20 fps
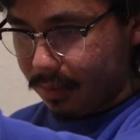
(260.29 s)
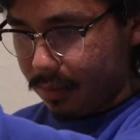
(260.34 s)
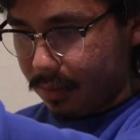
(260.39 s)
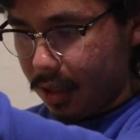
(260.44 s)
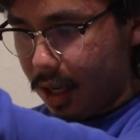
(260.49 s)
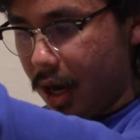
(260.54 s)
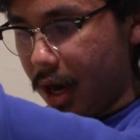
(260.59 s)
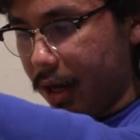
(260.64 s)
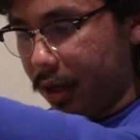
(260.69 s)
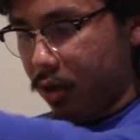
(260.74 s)

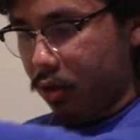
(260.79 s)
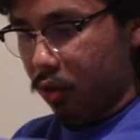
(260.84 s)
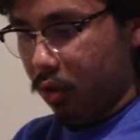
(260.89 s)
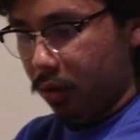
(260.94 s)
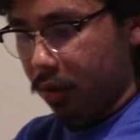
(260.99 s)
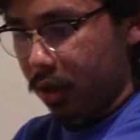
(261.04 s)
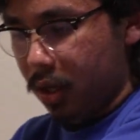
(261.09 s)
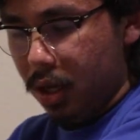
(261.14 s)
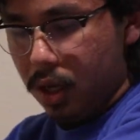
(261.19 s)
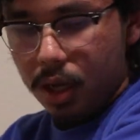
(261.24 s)
All right, cool.
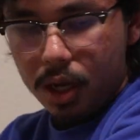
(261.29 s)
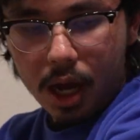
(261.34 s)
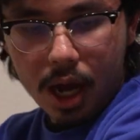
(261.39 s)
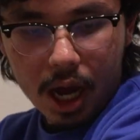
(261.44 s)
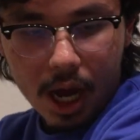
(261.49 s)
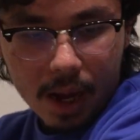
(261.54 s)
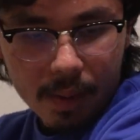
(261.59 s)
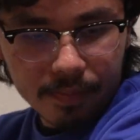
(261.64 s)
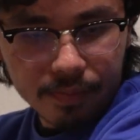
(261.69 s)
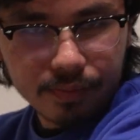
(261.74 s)

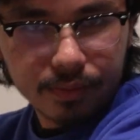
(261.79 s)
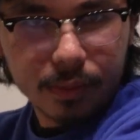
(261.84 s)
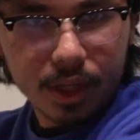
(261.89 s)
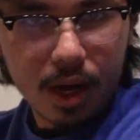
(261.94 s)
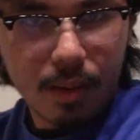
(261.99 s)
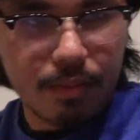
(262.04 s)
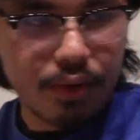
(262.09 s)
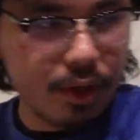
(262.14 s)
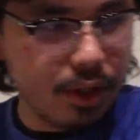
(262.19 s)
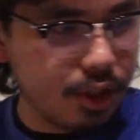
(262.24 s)
I'm
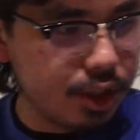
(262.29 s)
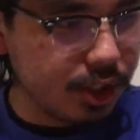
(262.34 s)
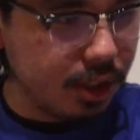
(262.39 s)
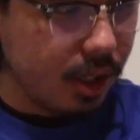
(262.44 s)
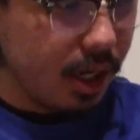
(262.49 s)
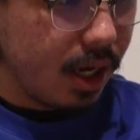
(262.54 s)
pretty sure